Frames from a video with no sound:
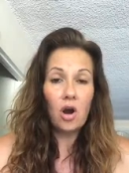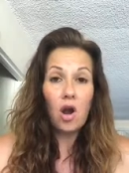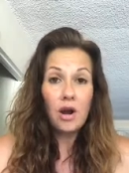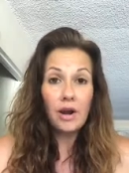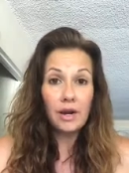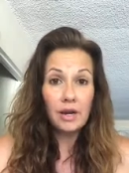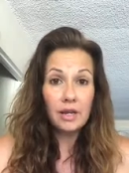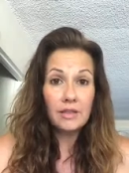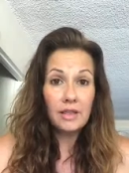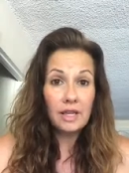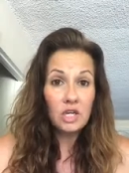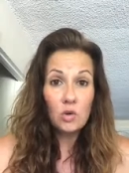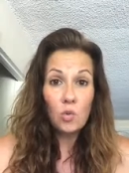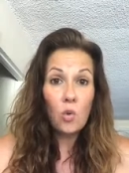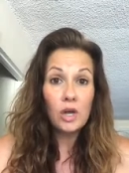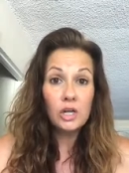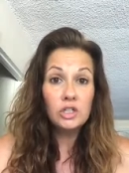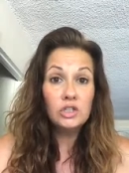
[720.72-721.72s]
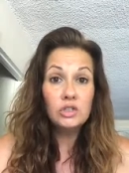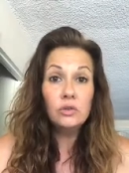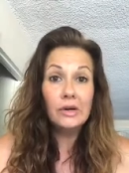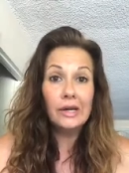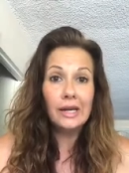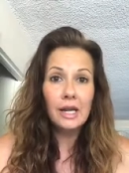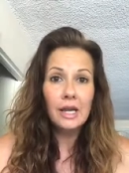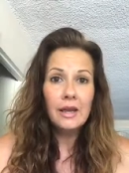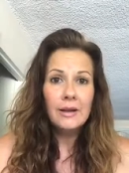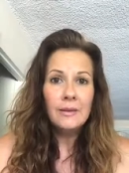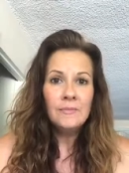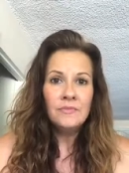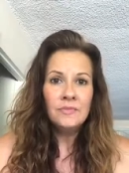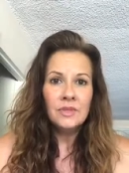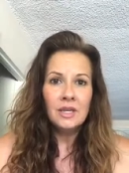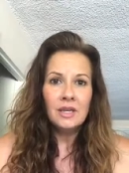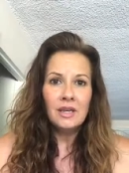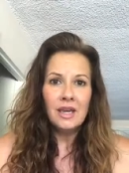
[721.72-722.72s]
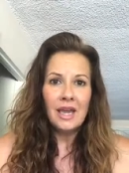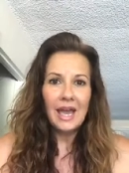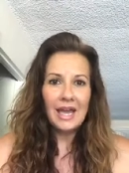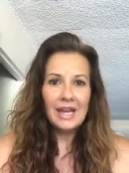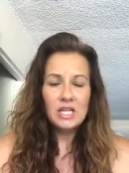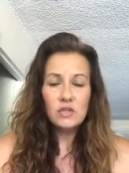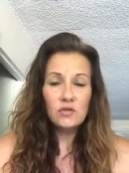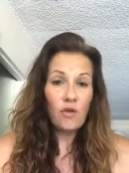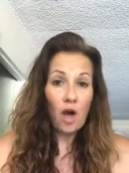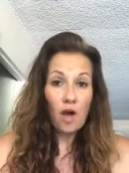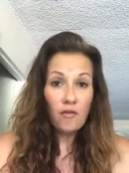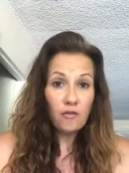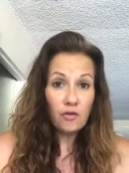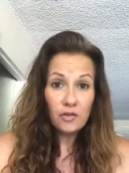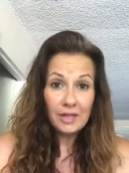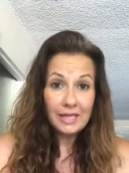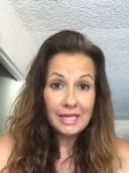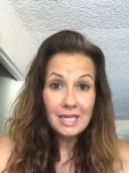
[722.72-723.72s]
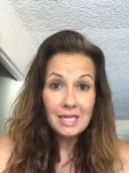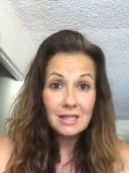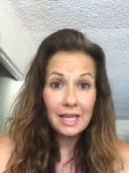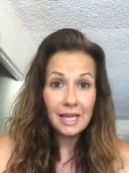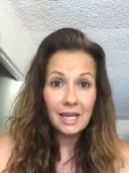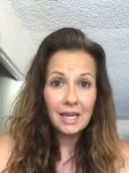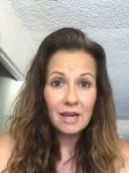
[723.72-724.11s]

heart that you want to do it. And it's all for the healing.